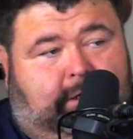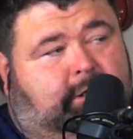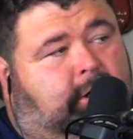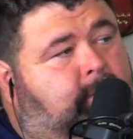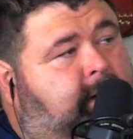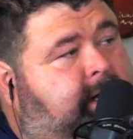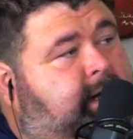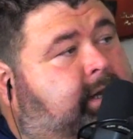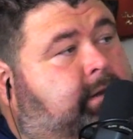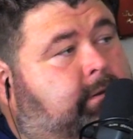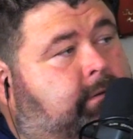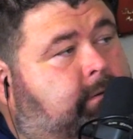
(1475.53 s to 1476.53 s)
so we
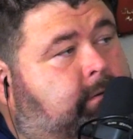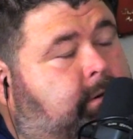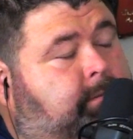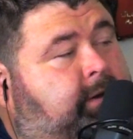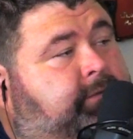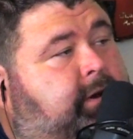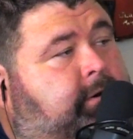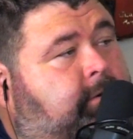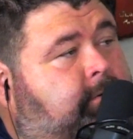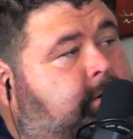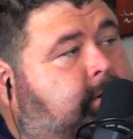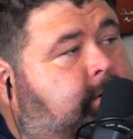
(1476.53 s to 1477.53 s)
did the beef
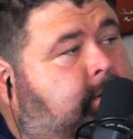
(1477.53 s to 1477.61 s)
tenderloin.